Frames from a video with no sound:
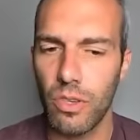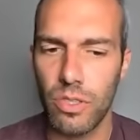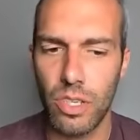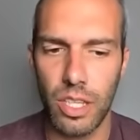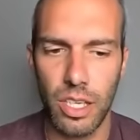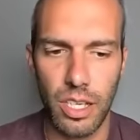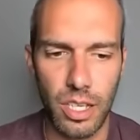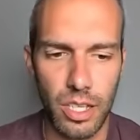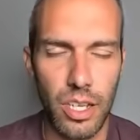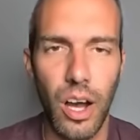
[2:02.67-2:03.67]
used to
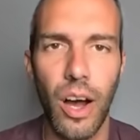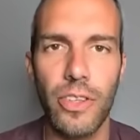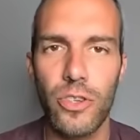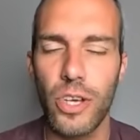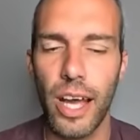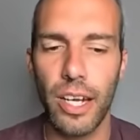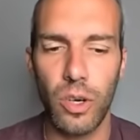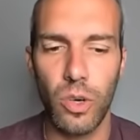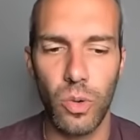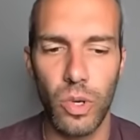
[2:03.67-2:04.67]
the
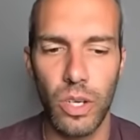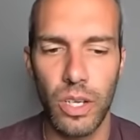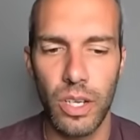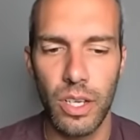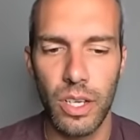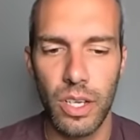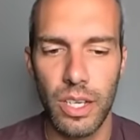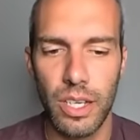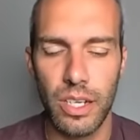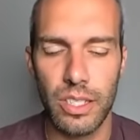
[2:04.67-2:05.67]
non-Shadow
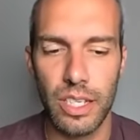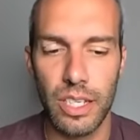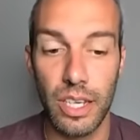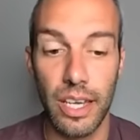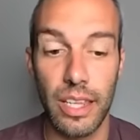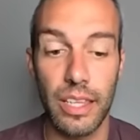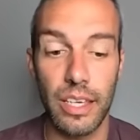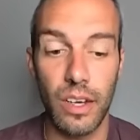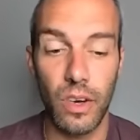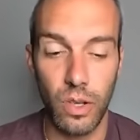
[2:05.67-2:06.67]
Giratina in
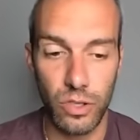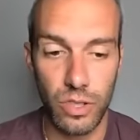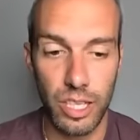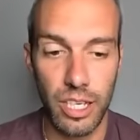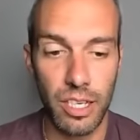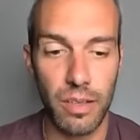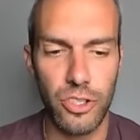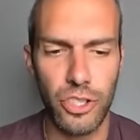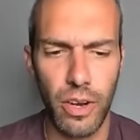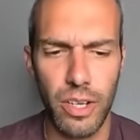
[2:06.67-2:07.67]
the Ultra League.
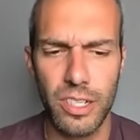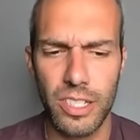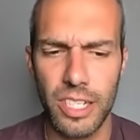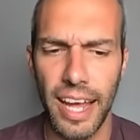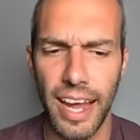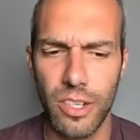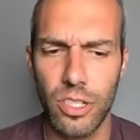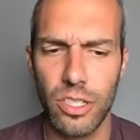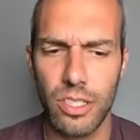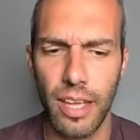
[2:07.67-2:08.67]
Shadow Giratina
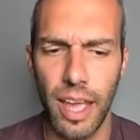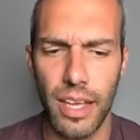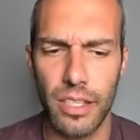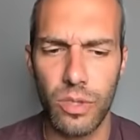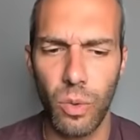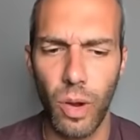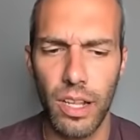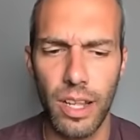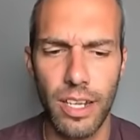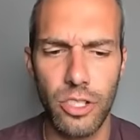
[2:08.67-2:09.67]
actually takes
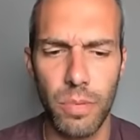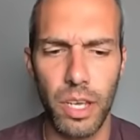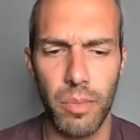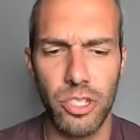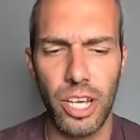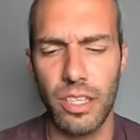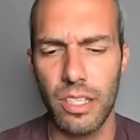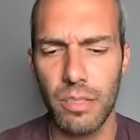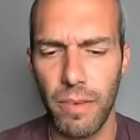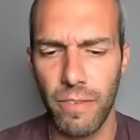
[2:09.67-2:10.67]
quite a lot of chip damage. Yeah,
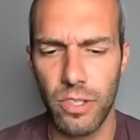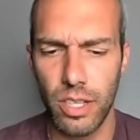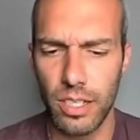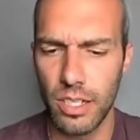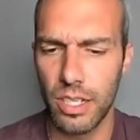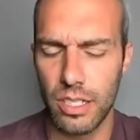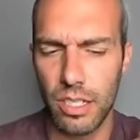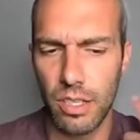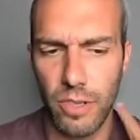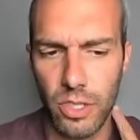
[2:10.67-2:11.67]
this is my first thoughts on it because
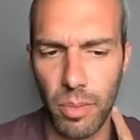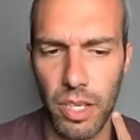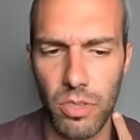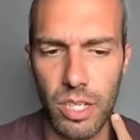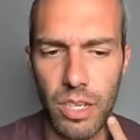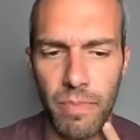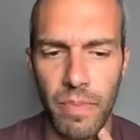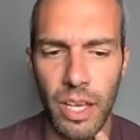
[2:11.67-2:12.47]
it's the first time I used it.